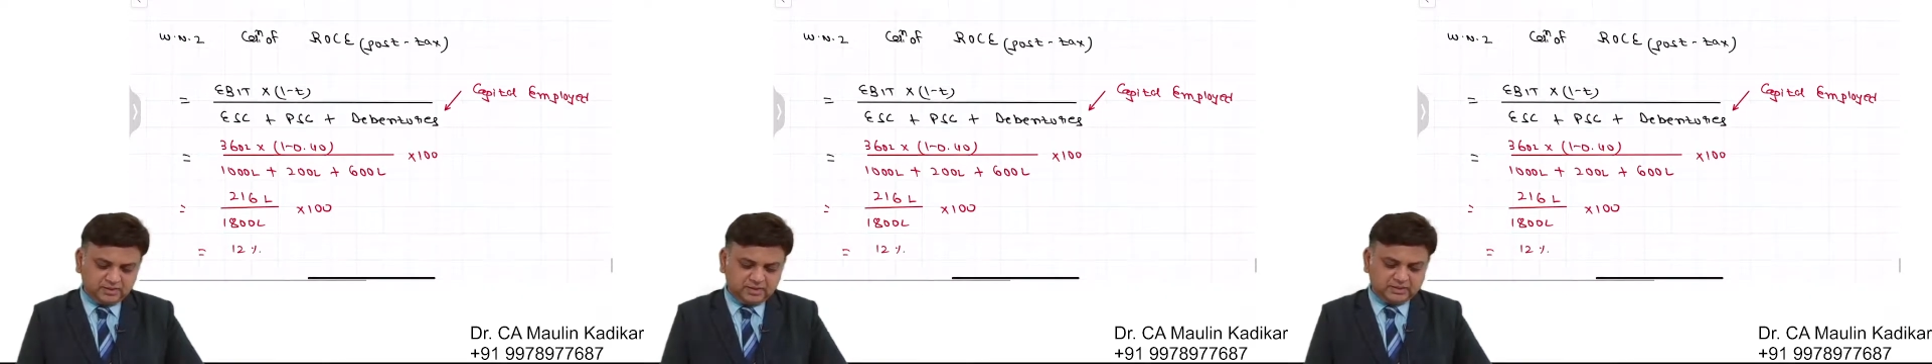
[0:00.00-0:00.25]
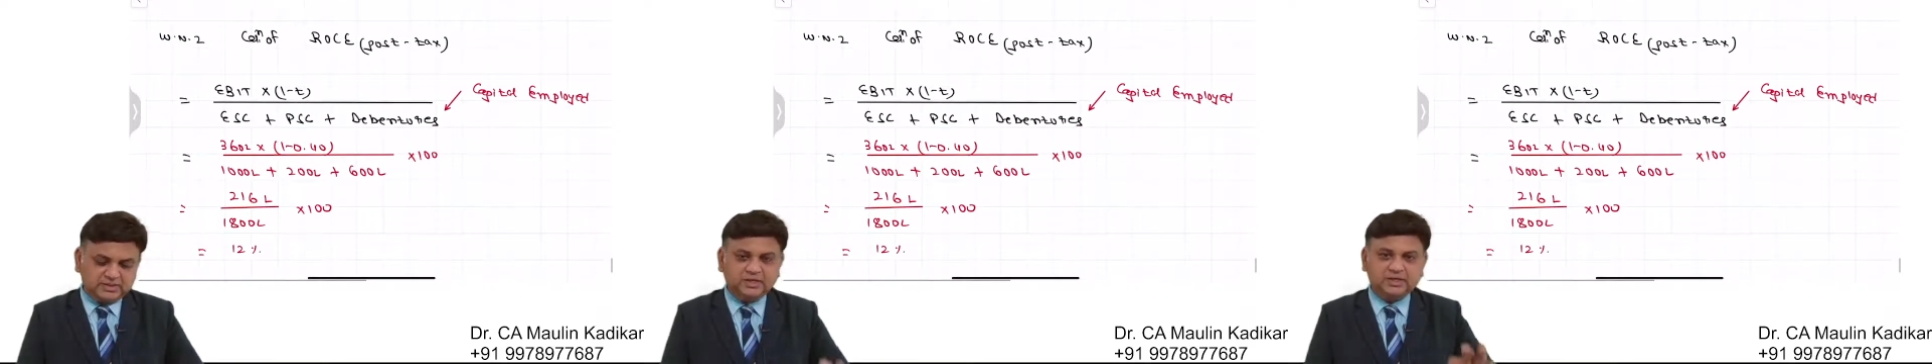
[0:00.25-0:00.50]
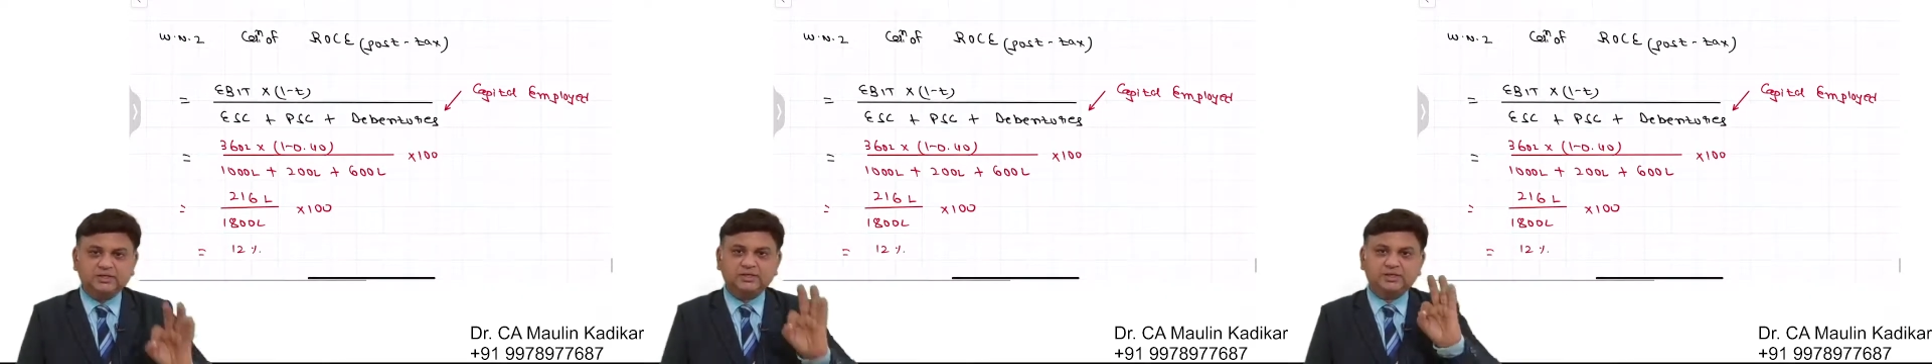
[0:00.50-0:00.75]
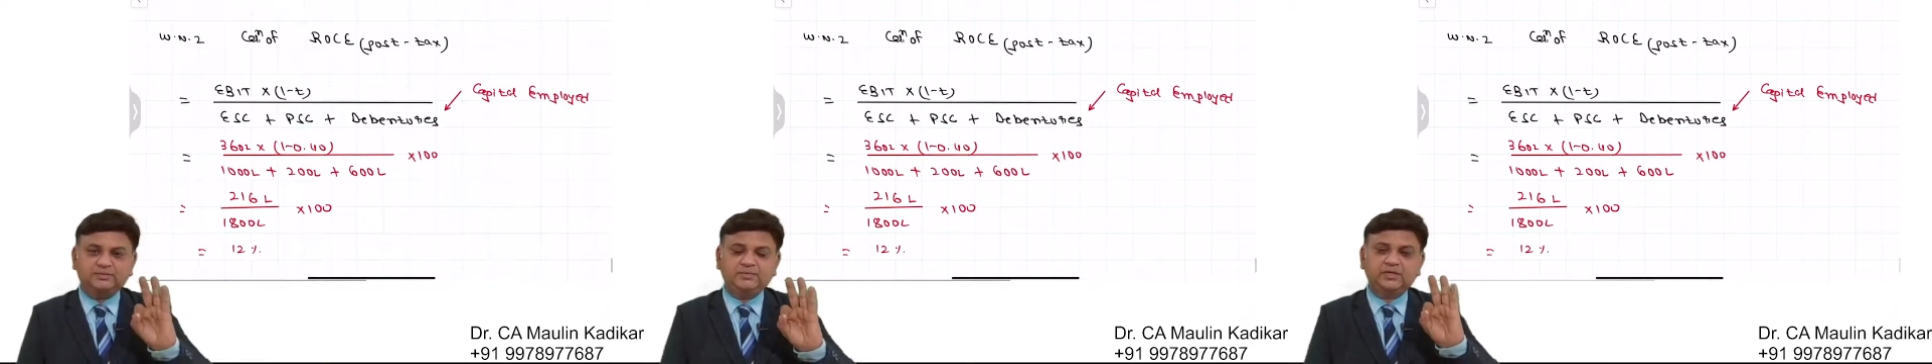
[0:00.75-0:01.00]
the
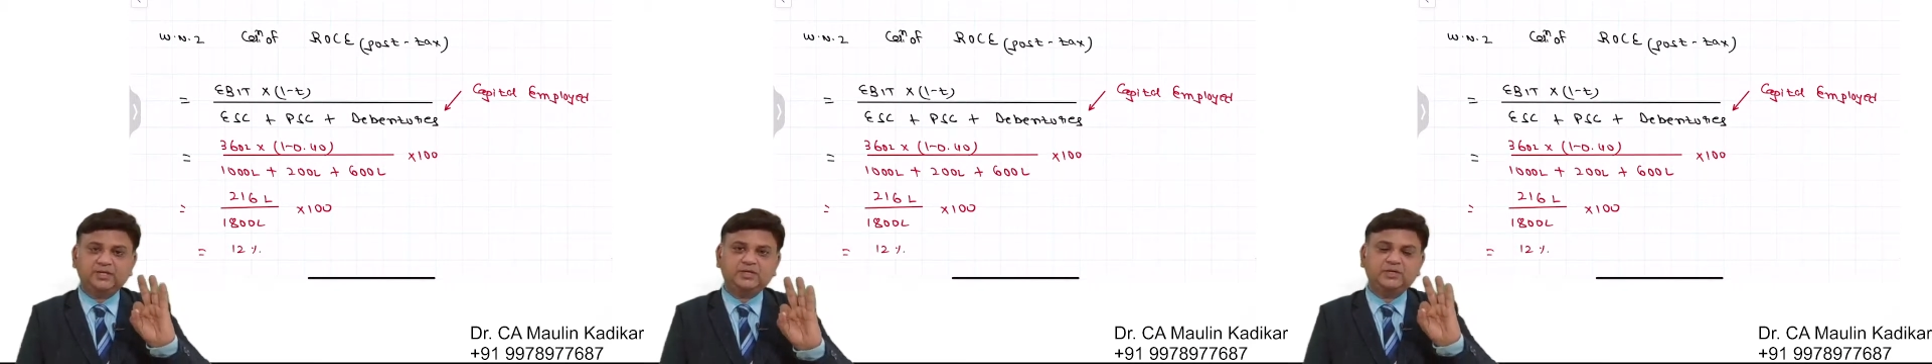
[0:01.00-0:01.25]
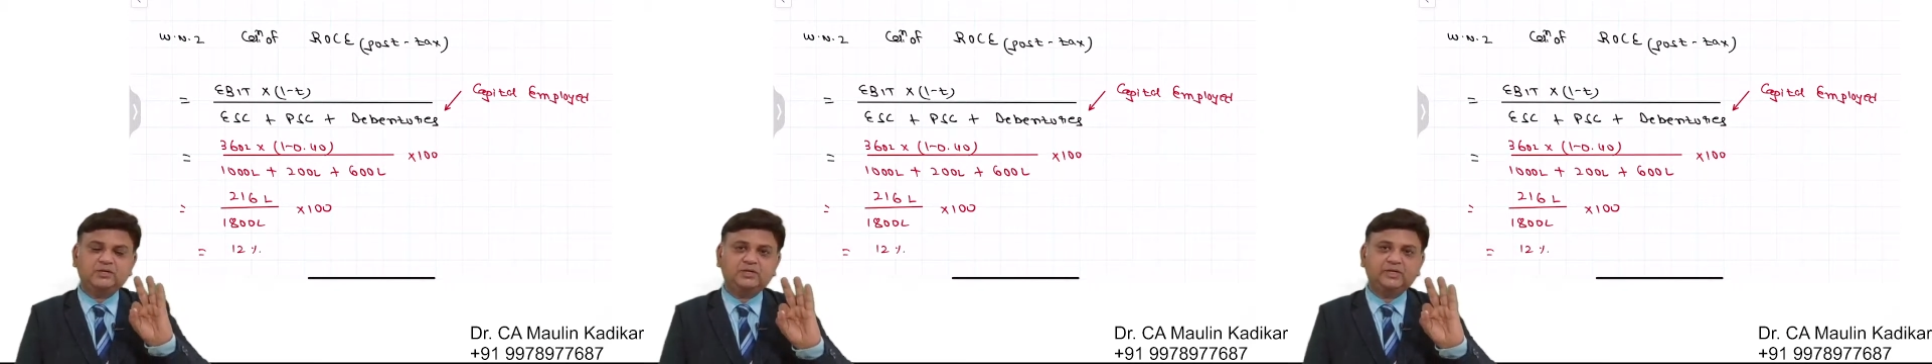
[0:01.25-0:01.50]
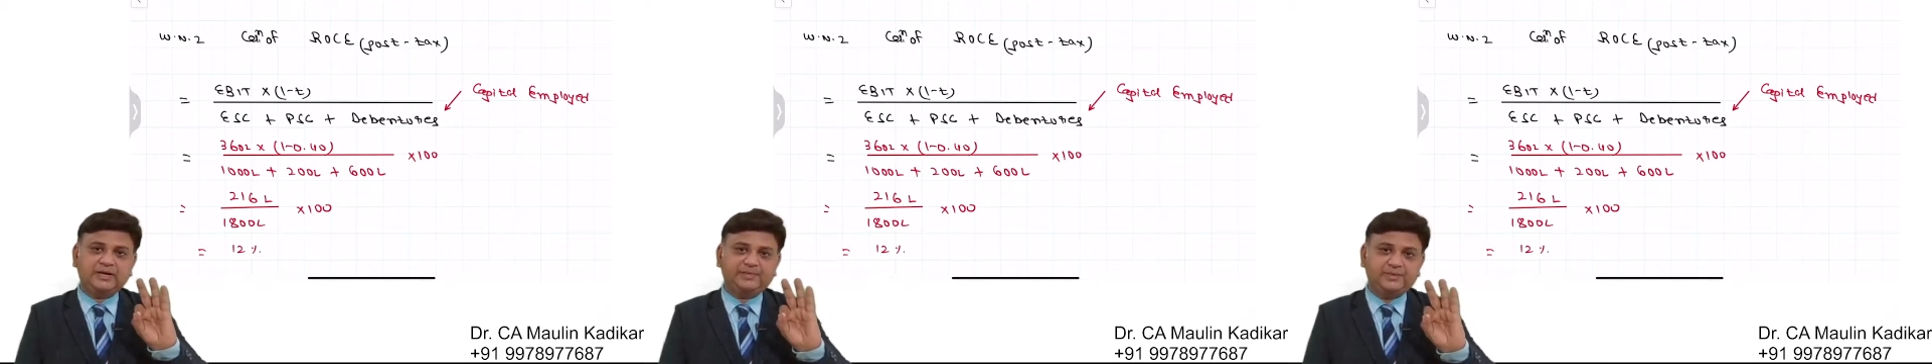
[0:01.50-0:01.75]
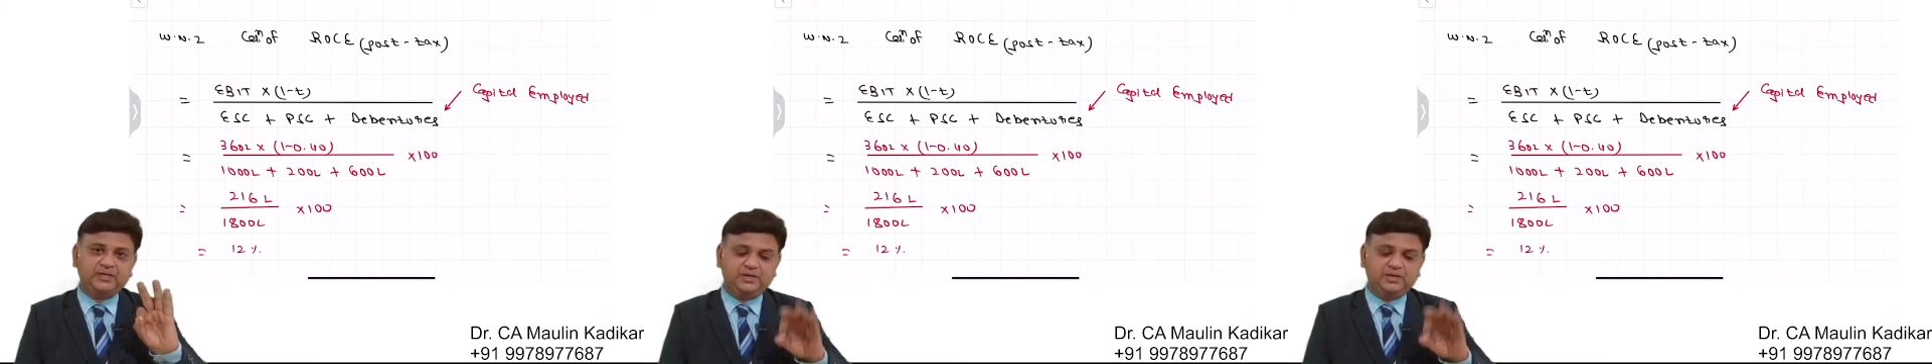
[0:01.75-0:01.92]
term return on capital